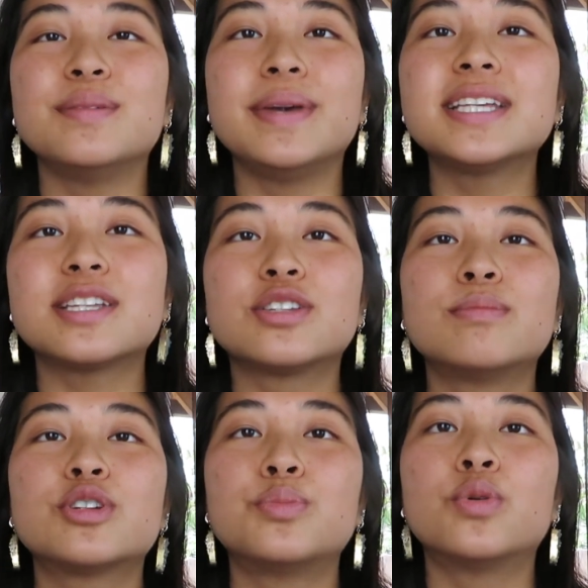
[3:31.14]
it
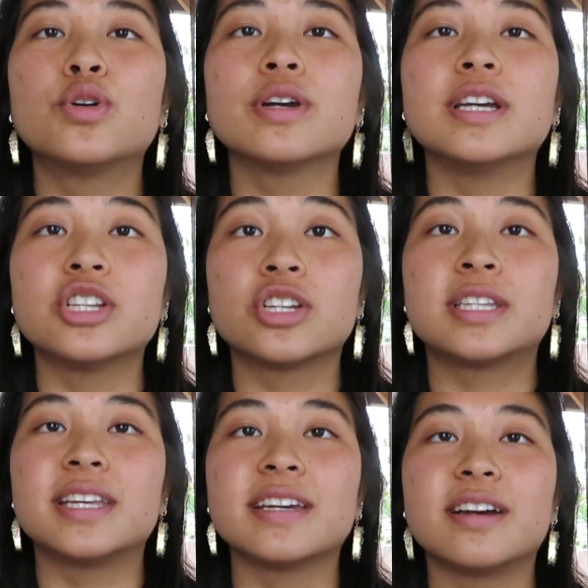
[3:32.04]
so much more
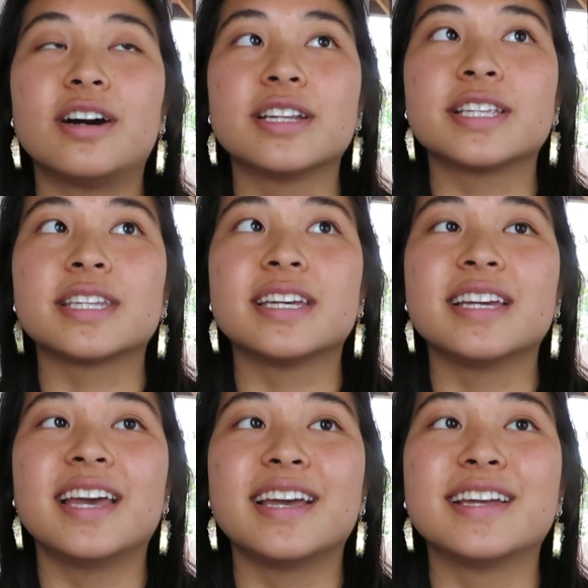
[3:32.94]
interesting, honestly.
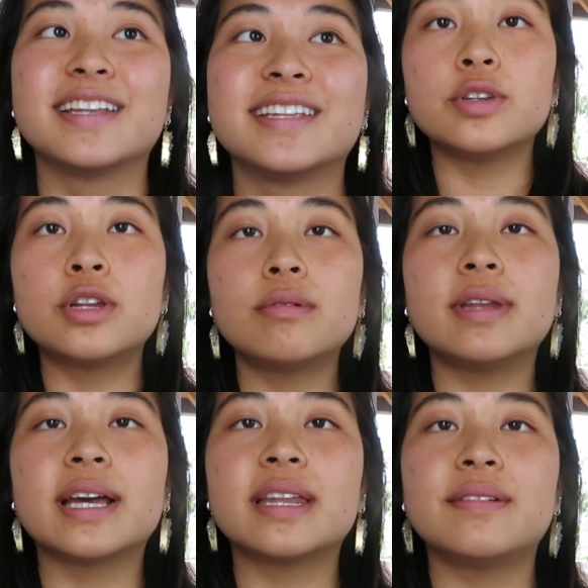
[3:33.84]
And you know,
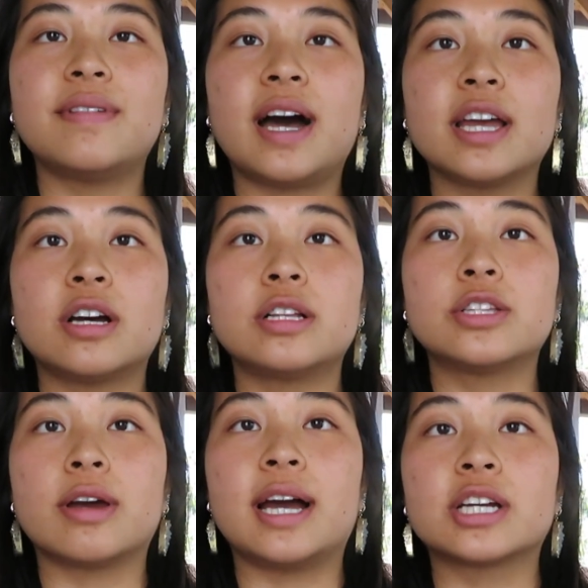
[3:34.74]
negative
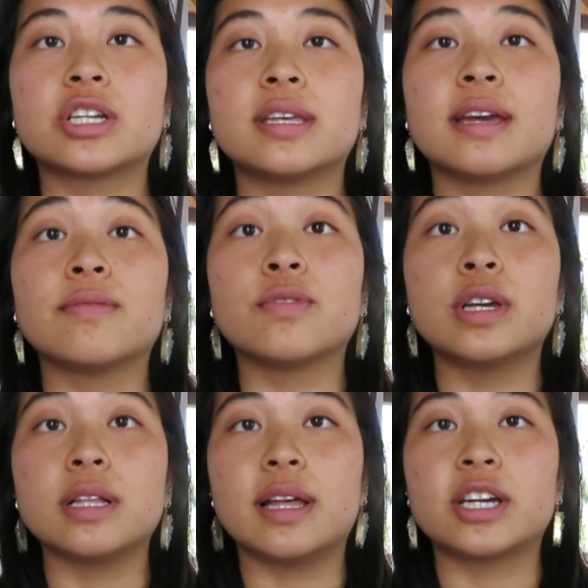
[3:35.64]
ions are actually like
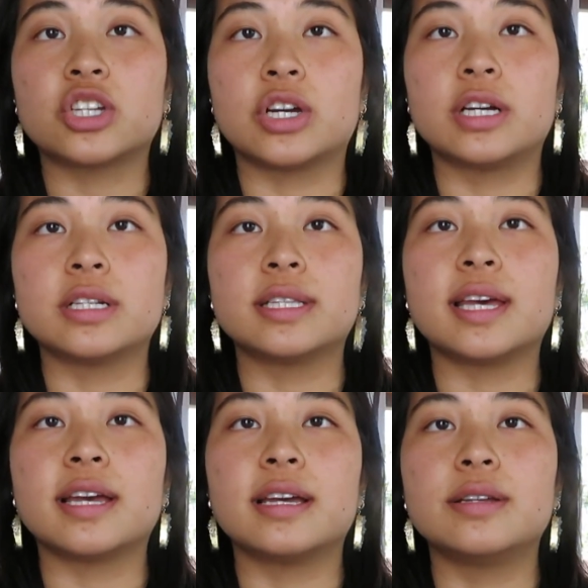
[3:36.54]
free electrons,
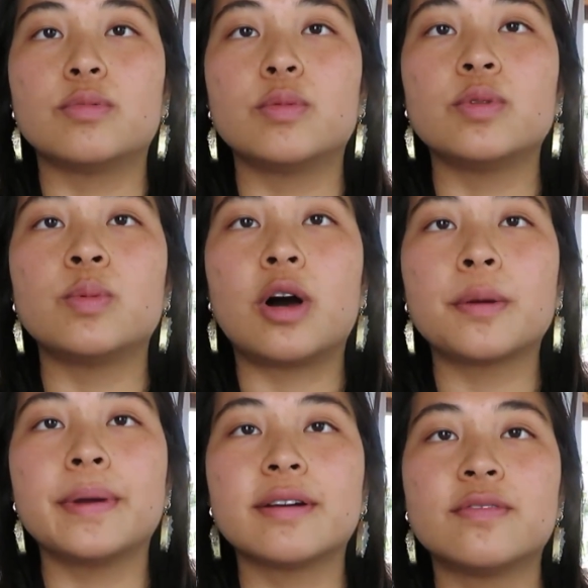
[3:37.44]
and when we
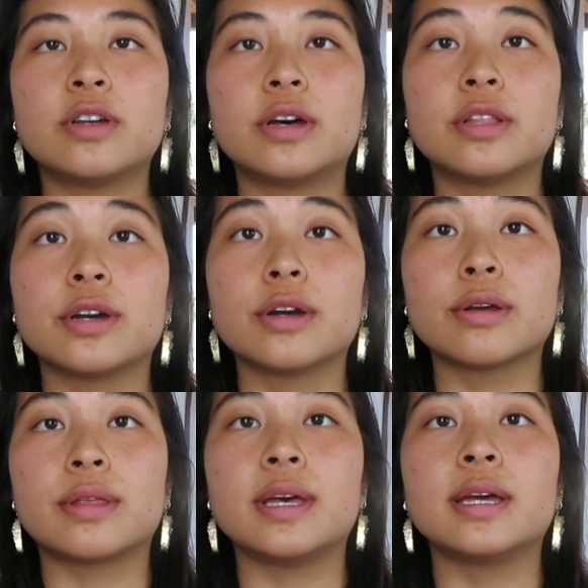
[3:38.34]
walk barefoot on the
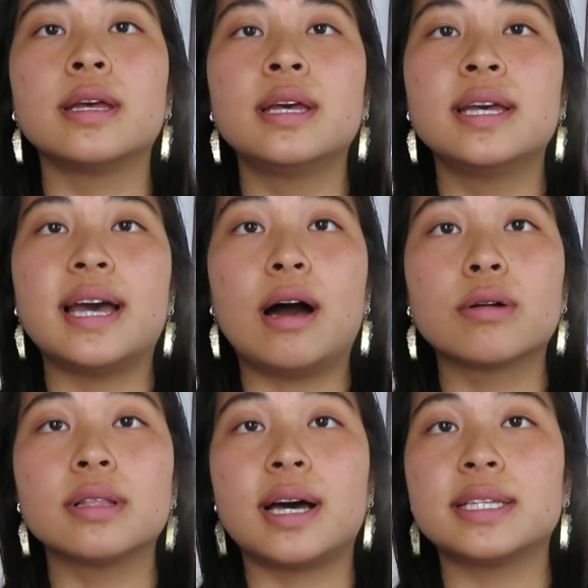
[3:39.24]
earth, it
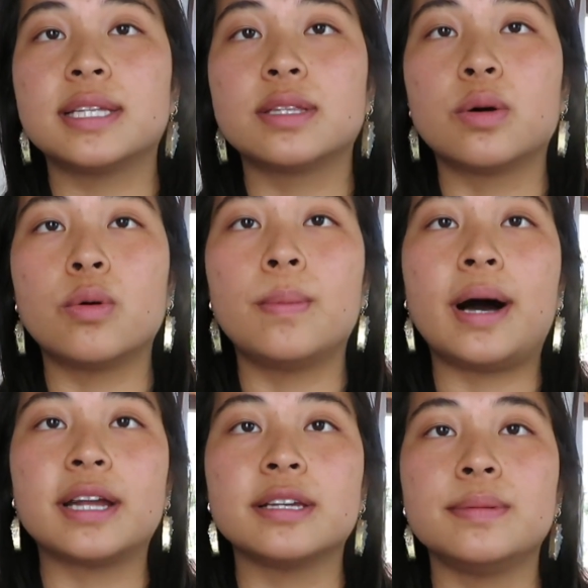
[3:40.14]
alkalizes the whole
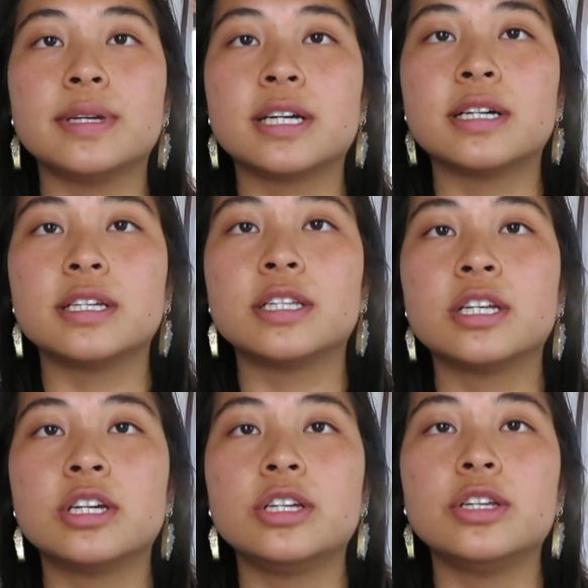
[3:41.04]
body because
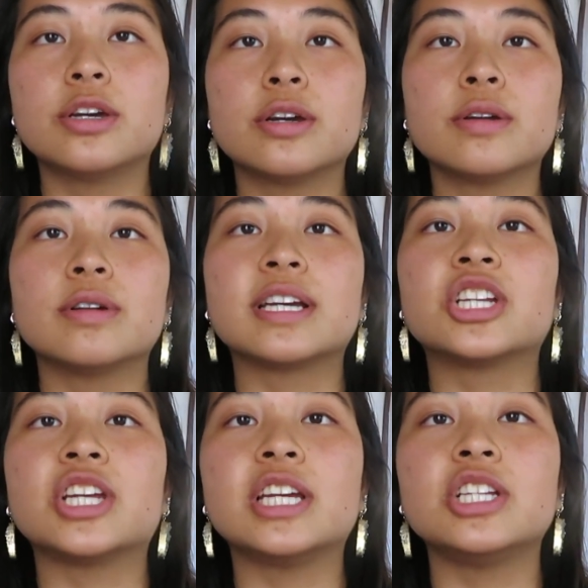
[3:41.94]
you're
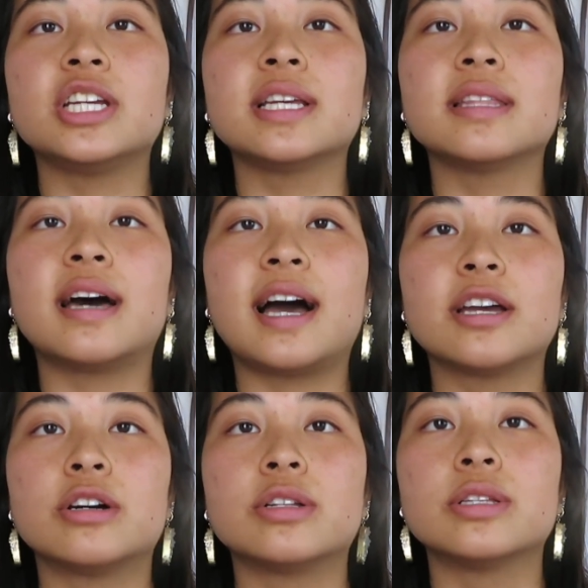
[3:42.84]
exchanging the
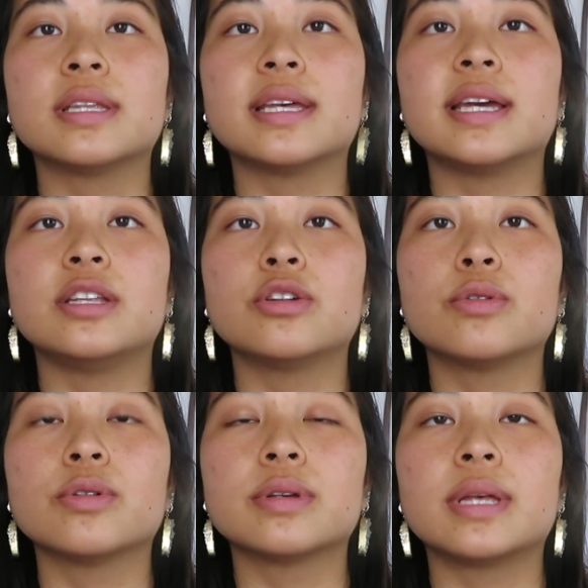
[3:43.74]
ions, and
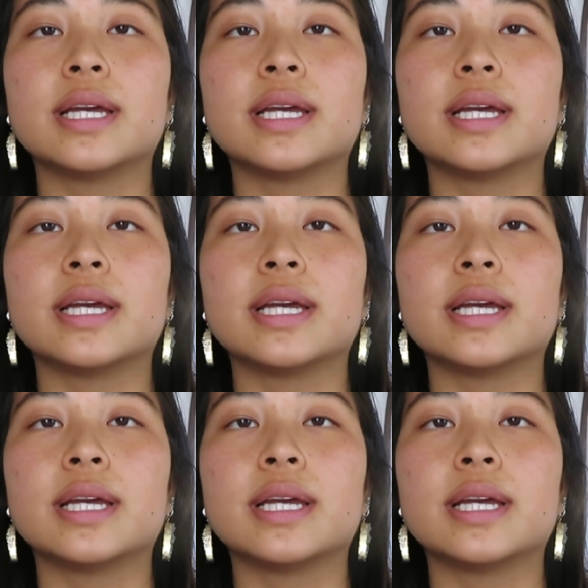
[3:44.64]
you're